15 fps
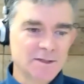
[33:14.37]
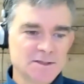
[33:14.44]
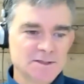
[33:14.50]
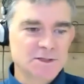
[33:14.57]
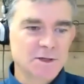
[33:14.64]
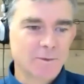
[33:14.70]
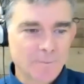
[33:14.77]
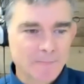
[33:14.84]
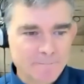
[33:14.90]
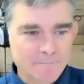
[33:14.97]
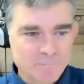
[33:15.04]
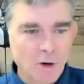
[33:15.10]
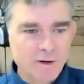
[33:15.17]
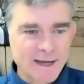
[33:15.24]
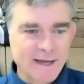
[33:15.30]
So,
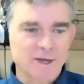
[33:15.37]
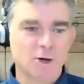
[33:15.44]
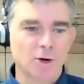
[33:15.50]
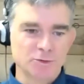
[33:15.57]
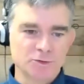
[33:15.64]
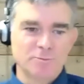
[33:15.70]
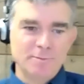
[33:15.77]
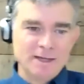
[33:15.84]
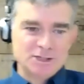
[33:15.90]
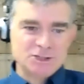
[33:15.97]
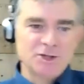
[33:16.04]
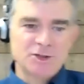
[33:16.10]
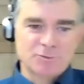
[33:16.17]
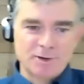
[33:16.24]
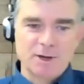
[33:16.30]
okay, Cole, you
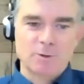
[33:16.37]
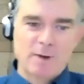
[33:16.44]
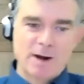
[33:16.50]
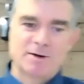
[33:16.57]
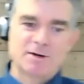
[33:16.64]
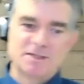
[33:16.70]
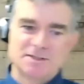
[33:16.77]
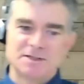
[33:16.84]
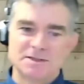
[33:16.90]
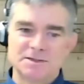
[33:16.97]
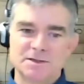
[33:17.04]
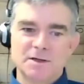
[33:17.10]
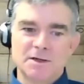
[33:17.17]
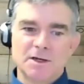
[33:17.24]
mentioned 3 awarenesses